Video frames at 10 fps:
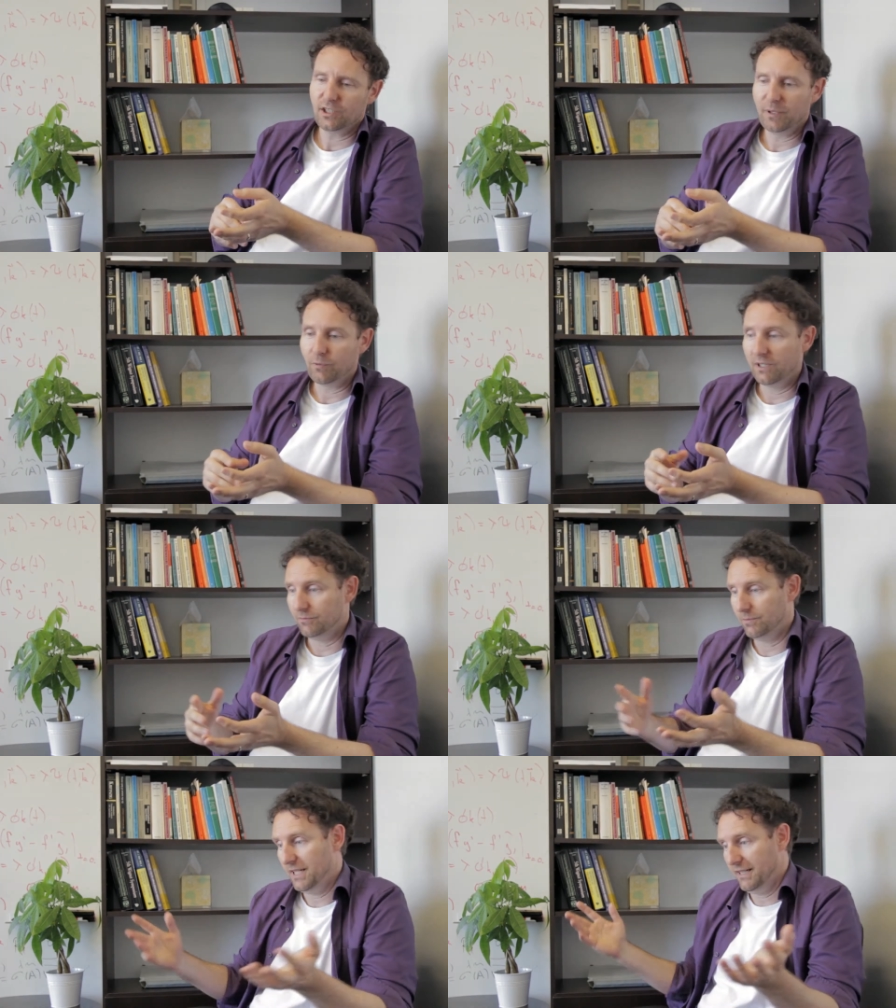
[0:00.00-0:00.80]
You may
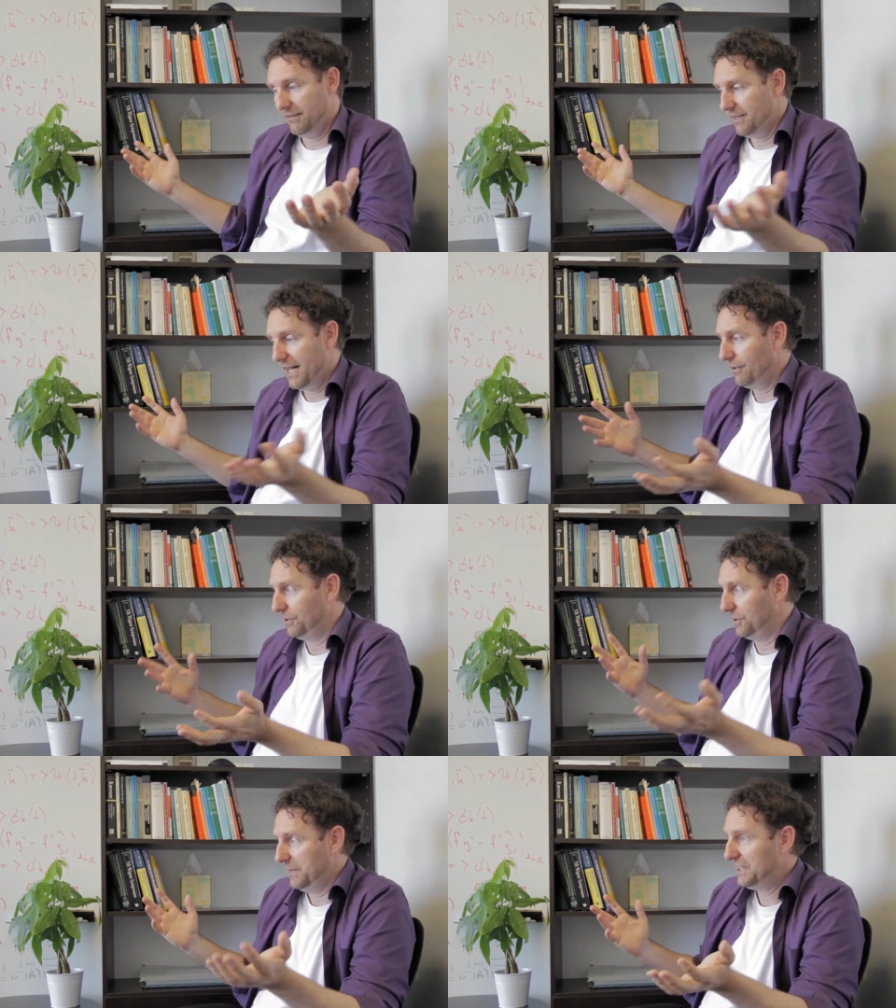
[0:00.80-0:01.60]
wonder, well, how
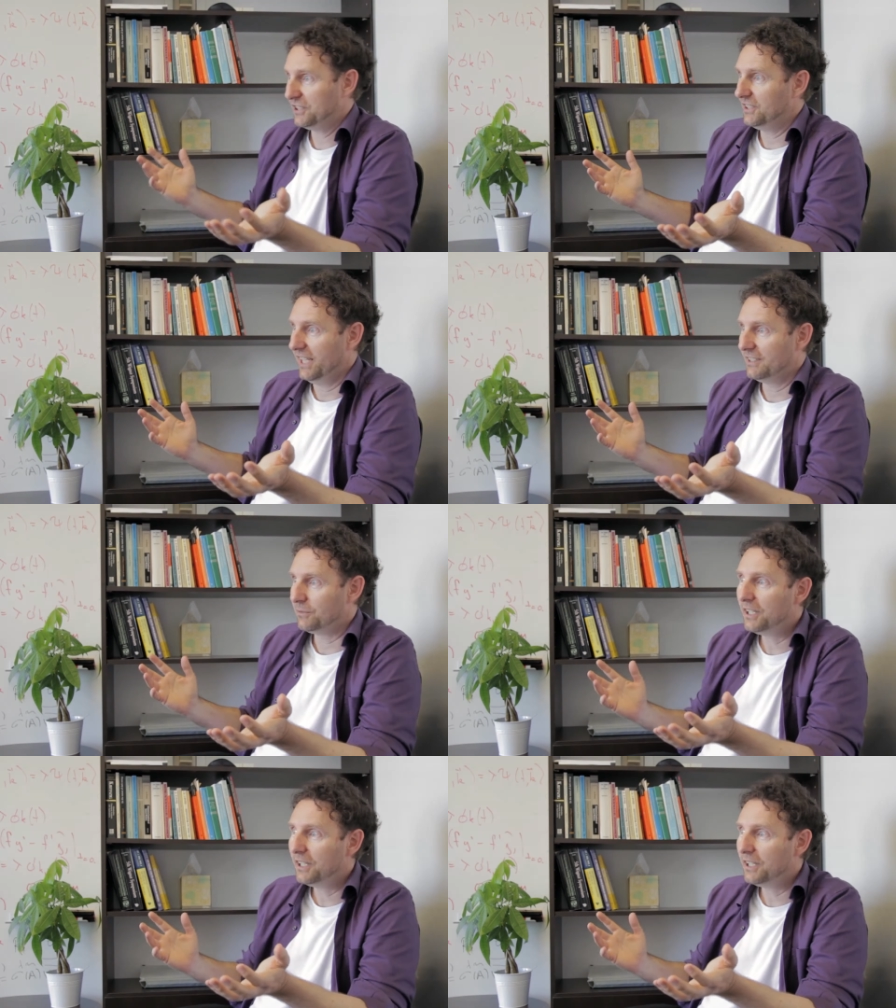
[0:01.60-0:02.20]
do you measure that?